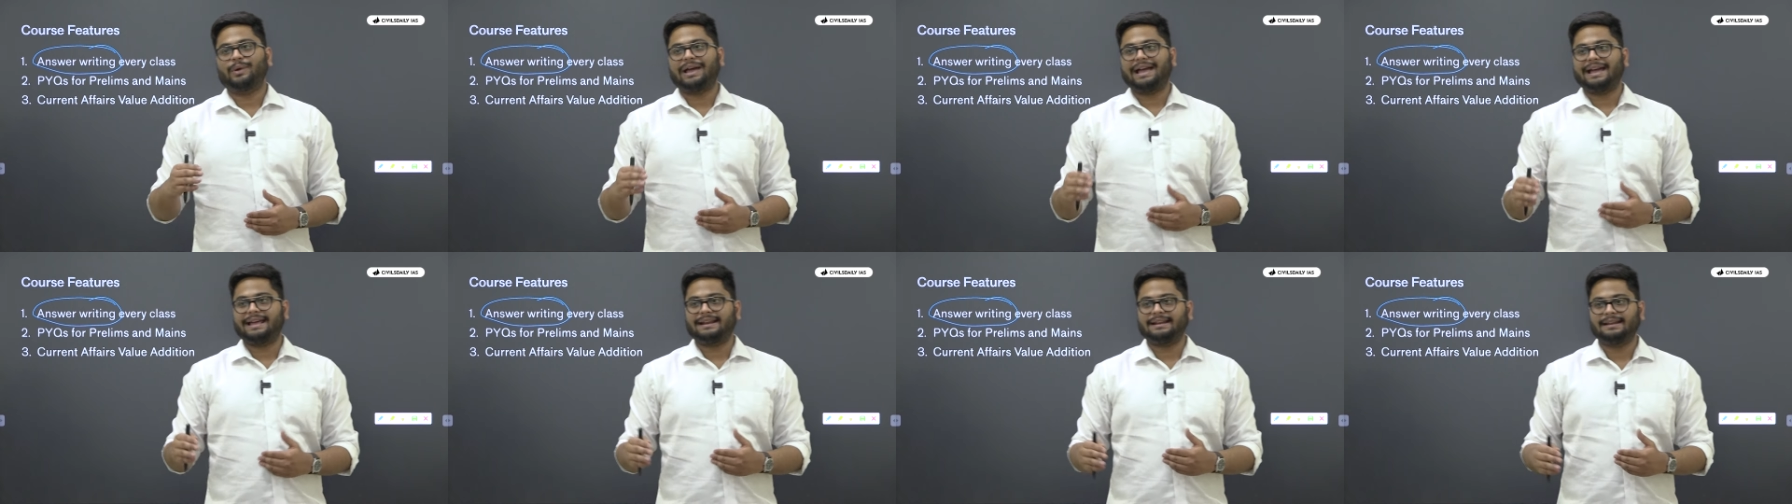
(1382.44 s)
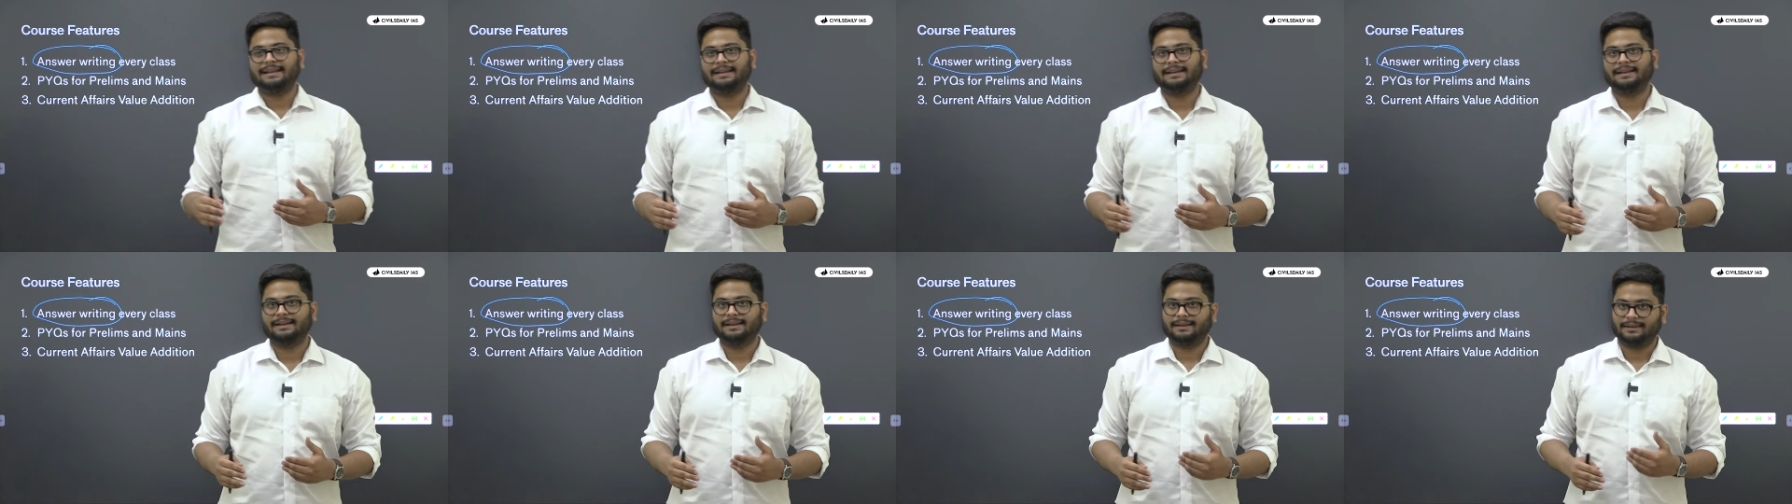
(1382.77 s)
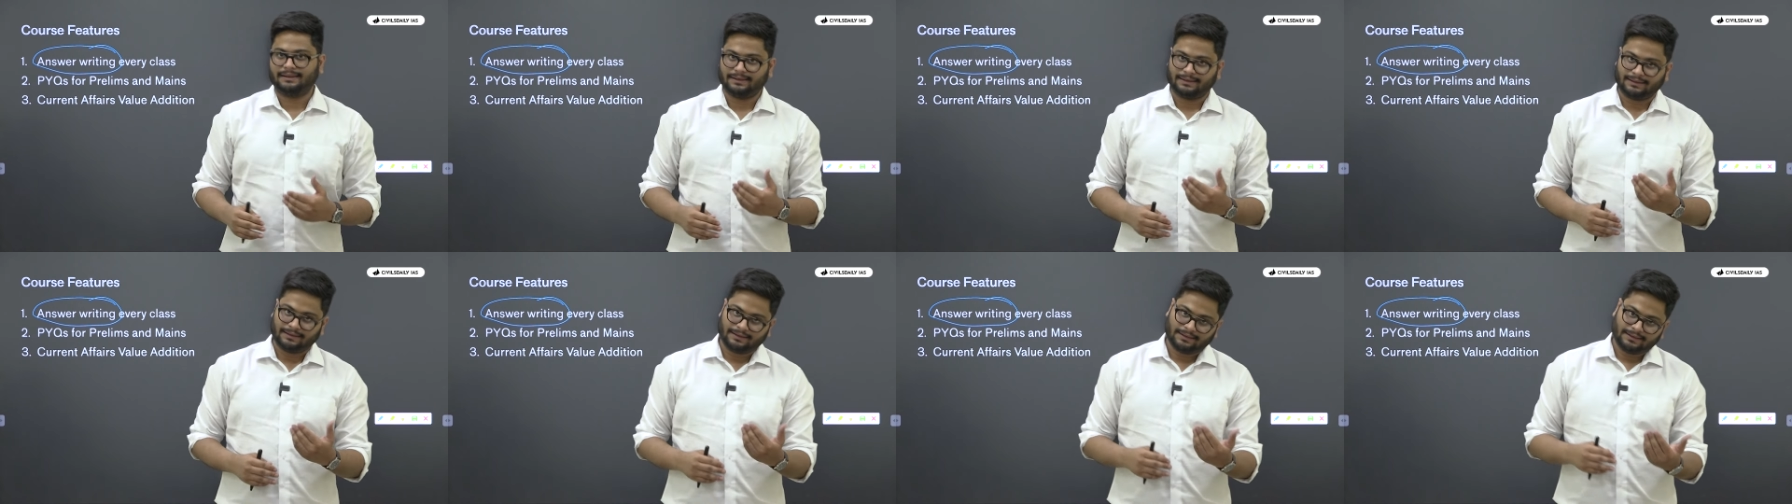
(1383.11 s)
where,
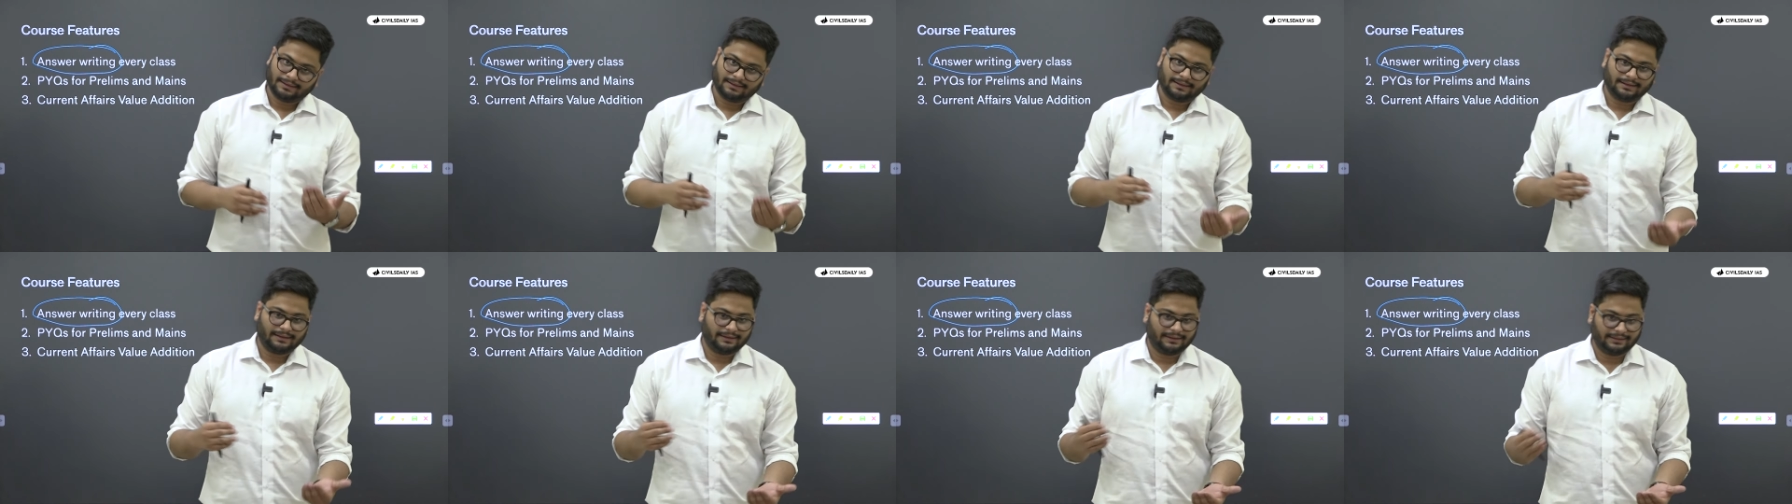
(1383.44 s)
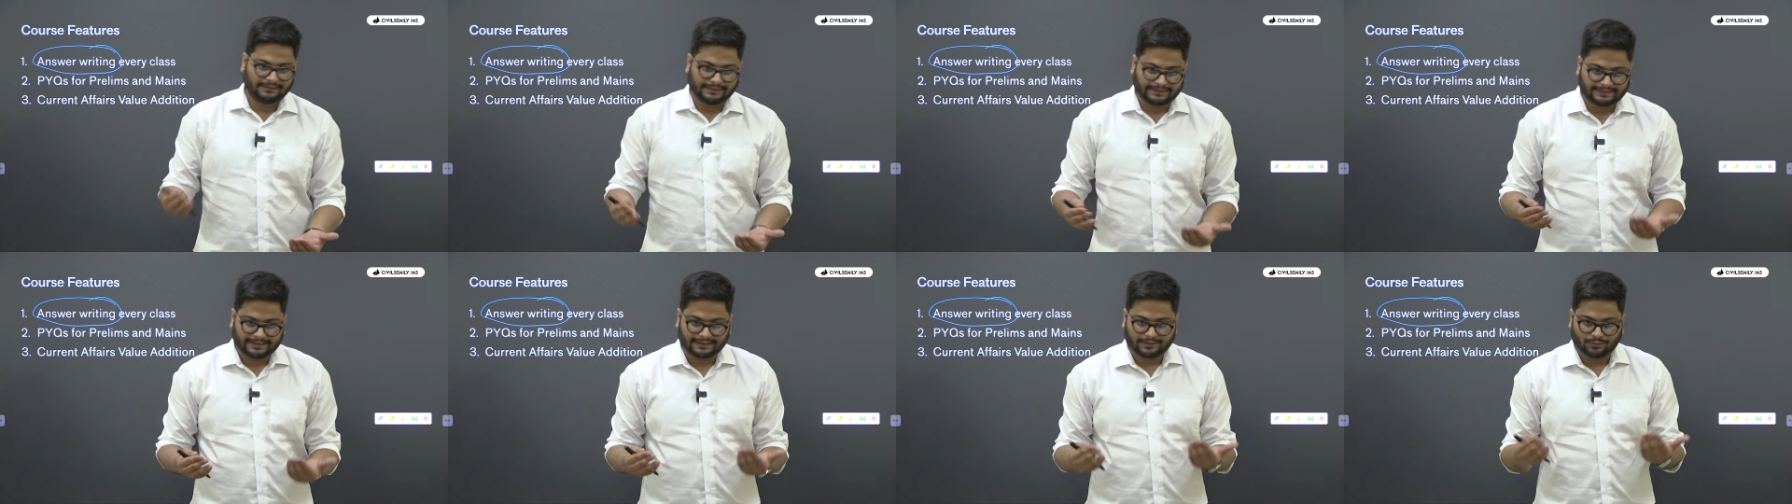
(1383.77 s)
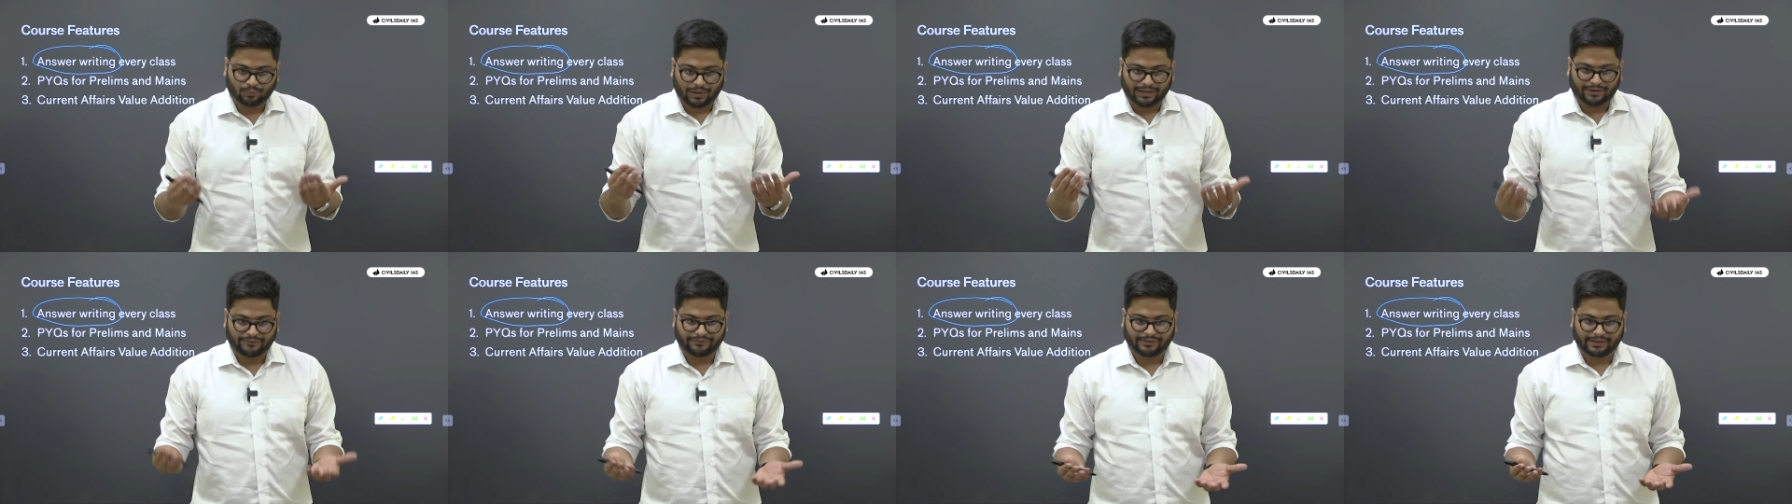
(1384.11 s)
uh, this is
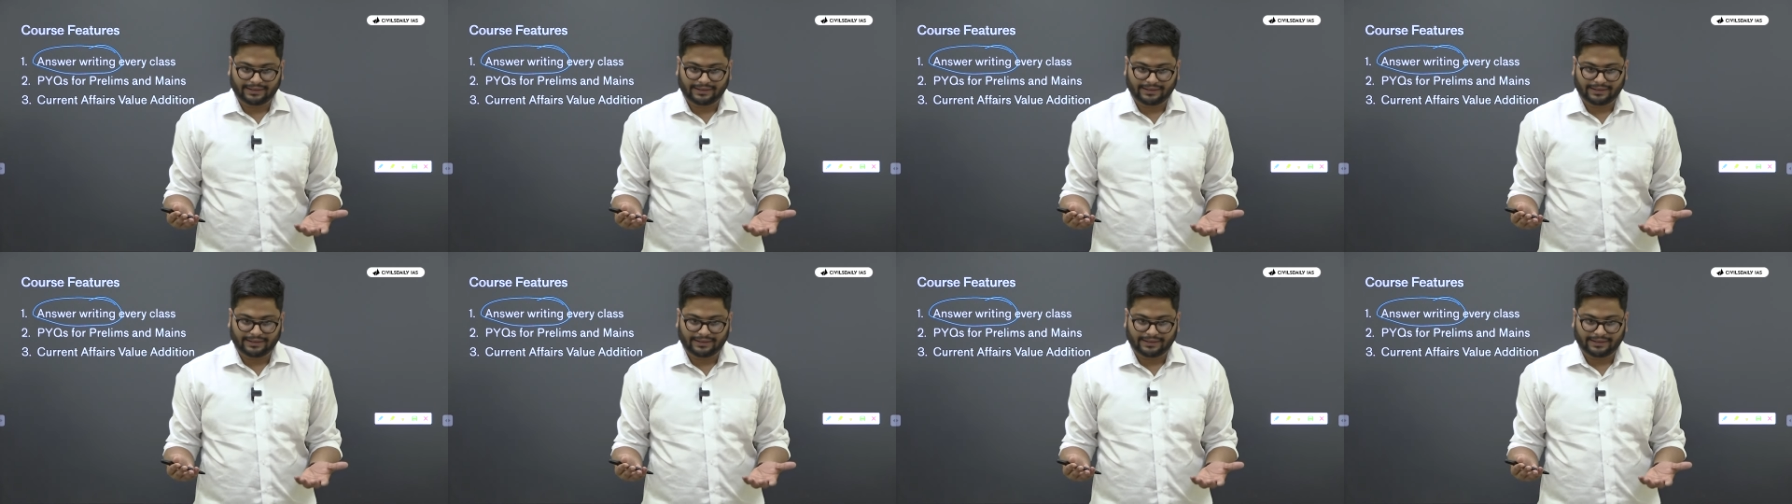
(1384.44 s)
one of